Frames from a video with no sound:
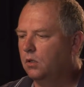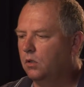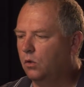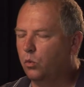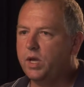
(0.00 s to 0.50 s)

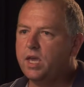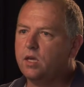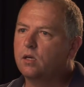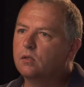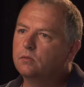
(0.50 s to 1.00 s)
all
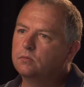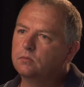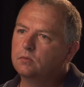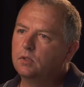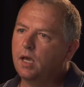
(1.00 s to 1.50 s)
week
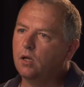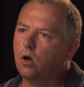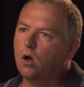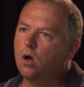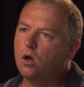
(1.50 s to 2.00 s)
to count
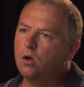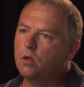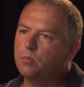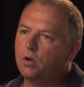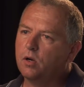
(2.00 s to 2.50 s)
all
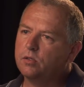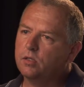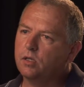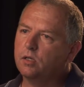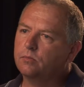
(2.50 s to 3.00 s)
the parts
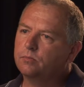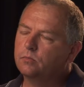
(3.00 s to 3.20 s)
in there,